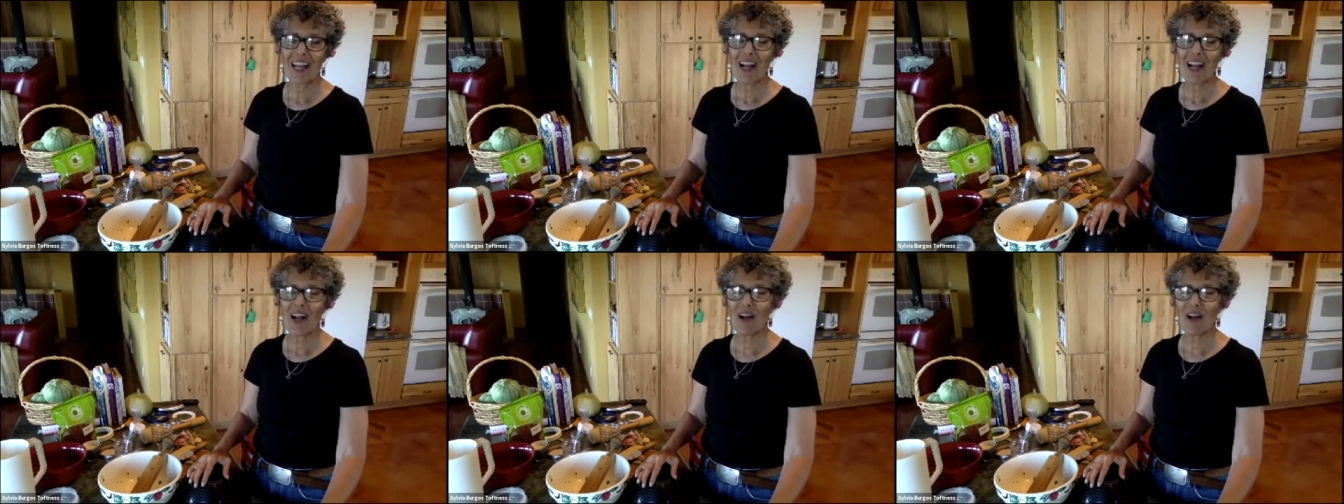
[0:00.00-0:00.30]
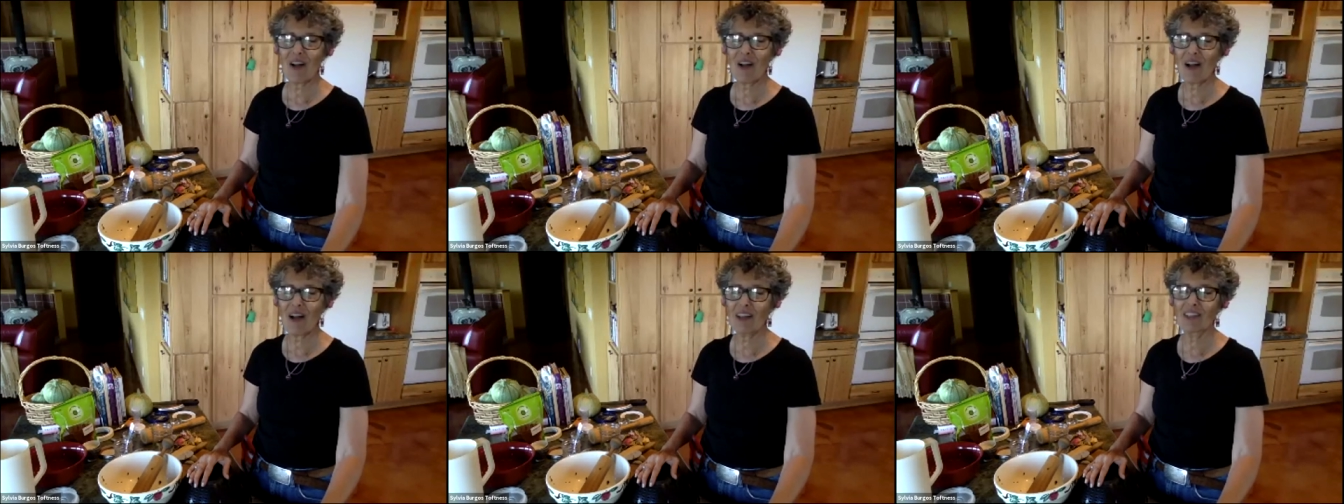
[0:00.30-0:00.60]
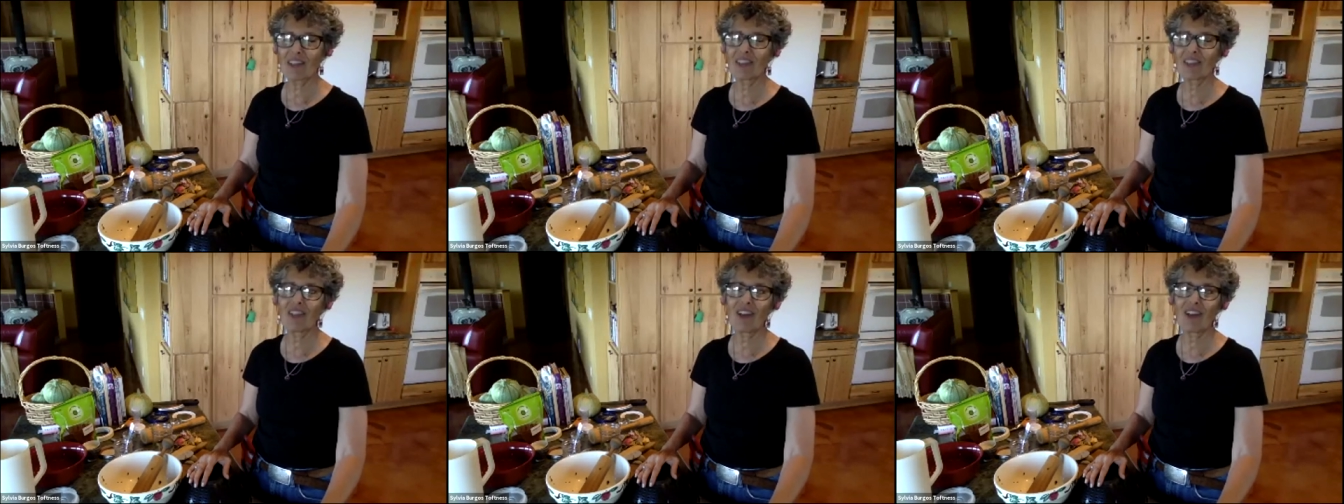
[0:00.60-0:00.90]
I'd
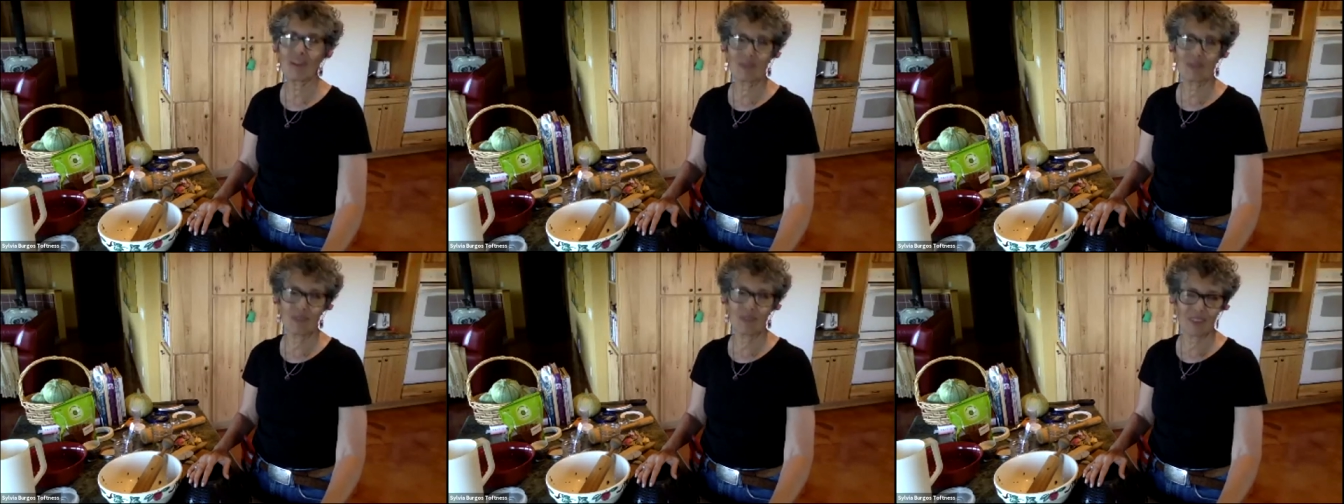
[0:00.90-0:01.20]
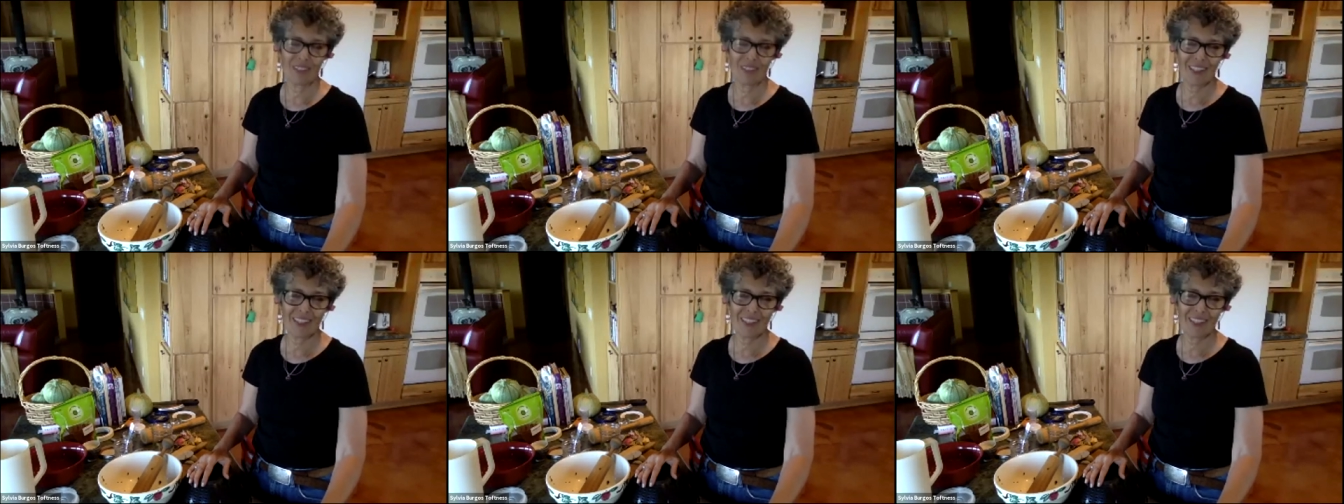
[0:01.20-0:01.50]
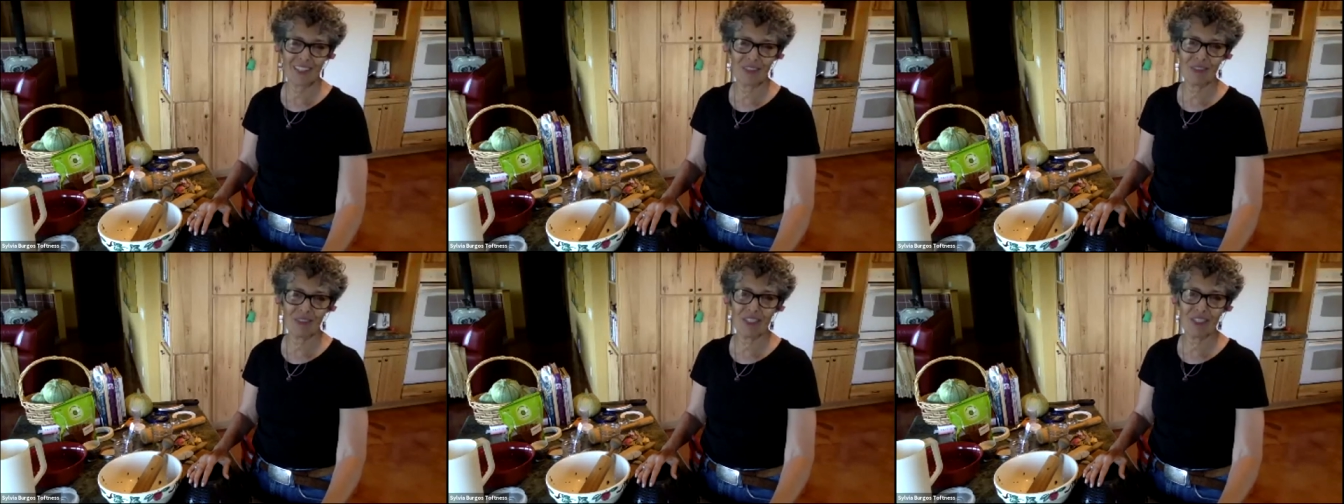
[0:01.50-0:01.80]
love
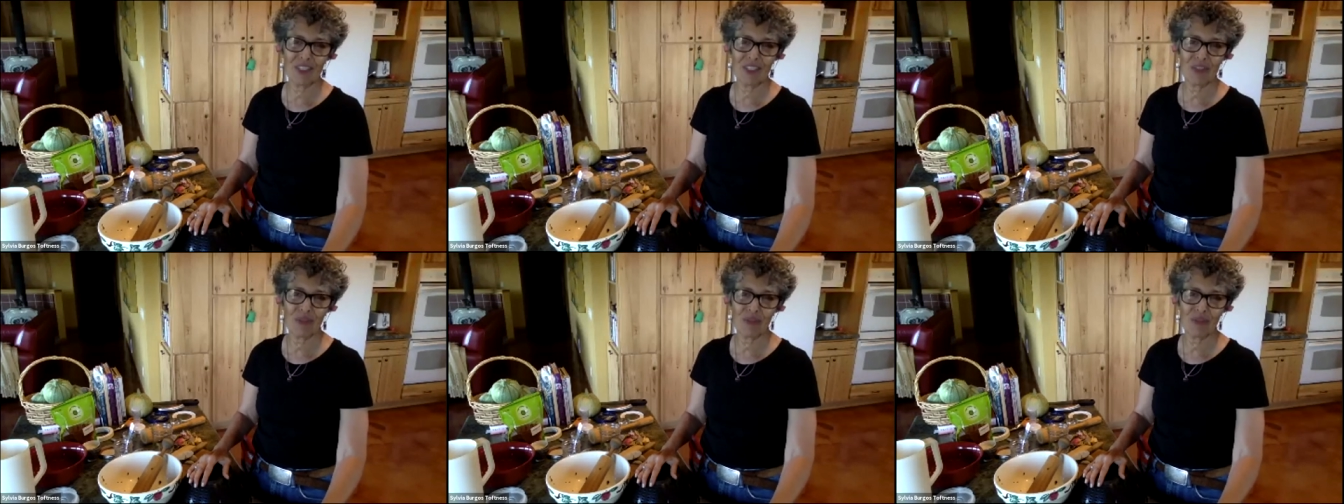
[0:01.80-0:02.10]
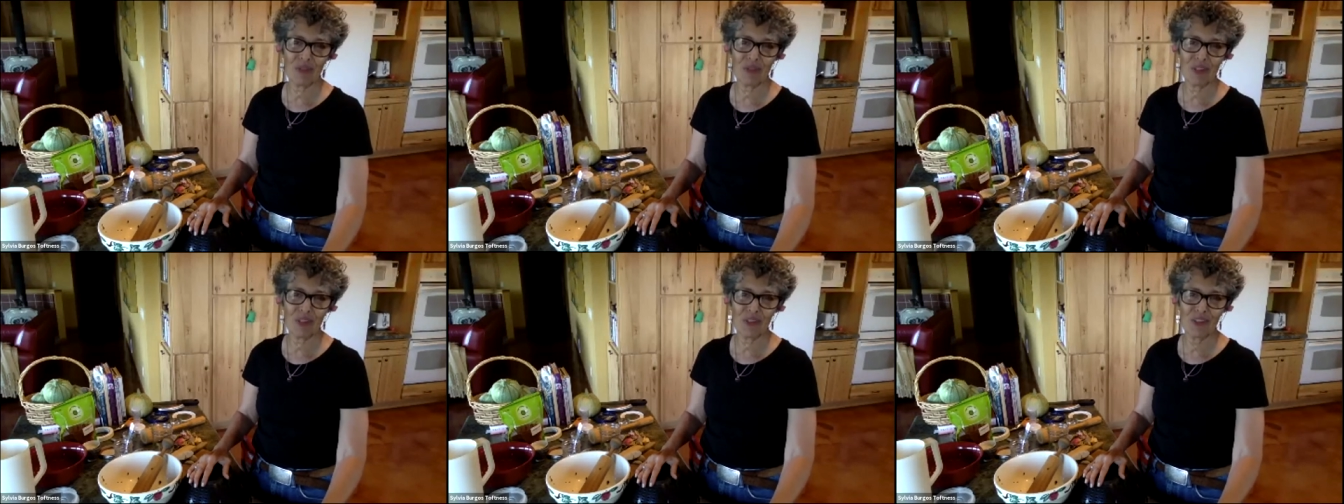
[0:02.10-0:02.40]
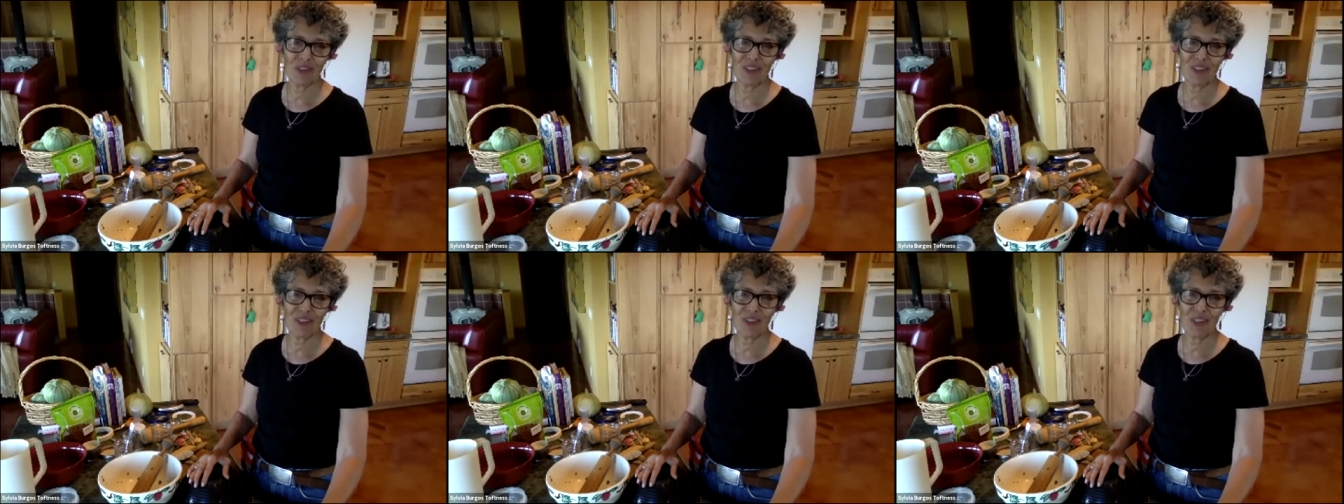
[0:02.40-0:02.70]
to hear from you
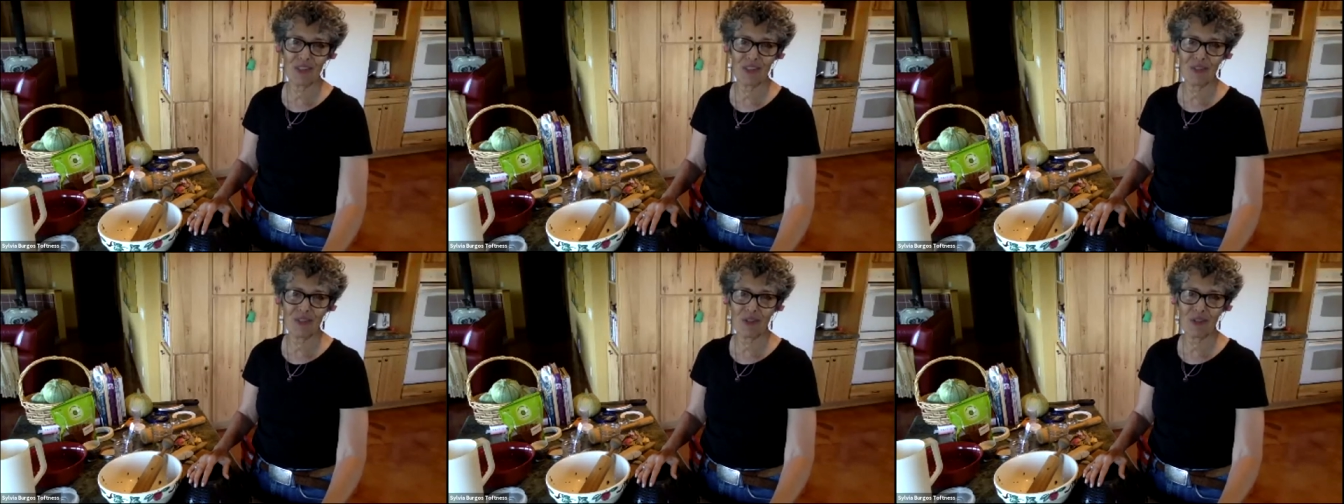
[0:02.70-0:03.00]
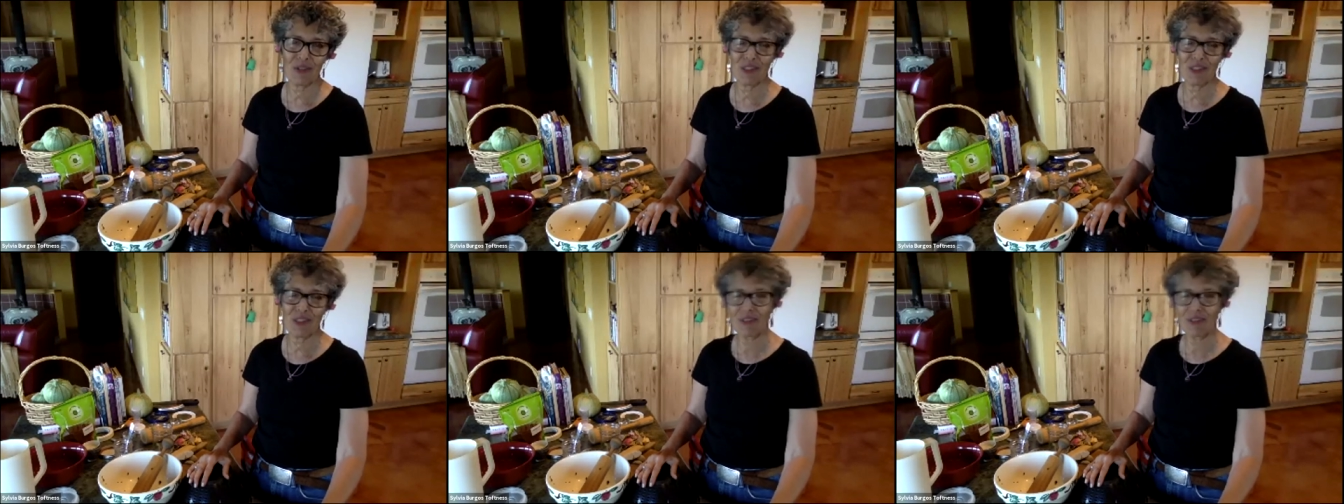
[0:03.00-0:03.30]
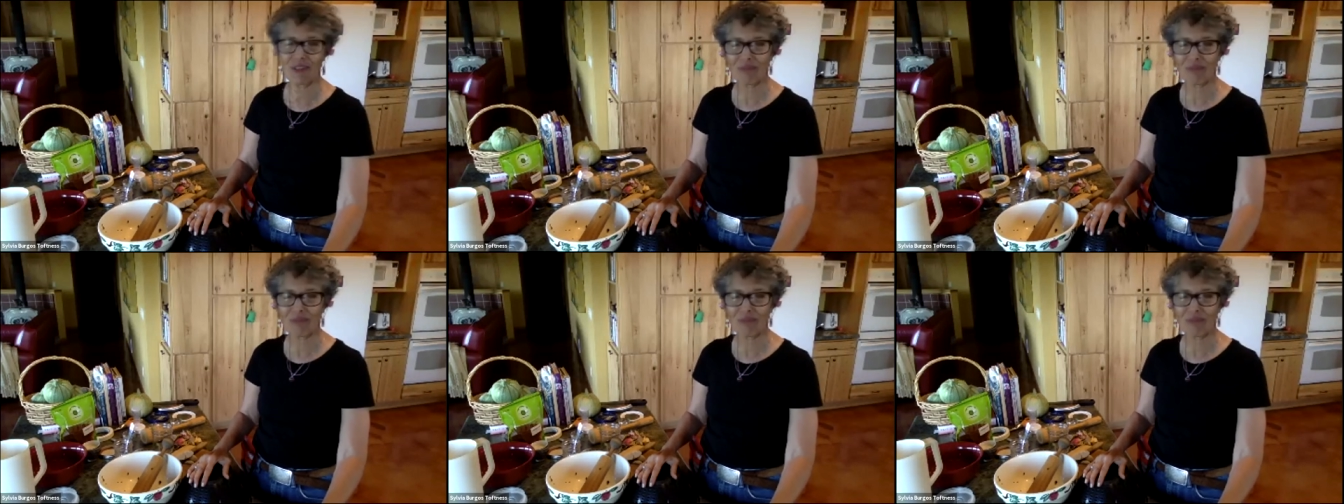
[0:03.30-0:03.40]
going forward.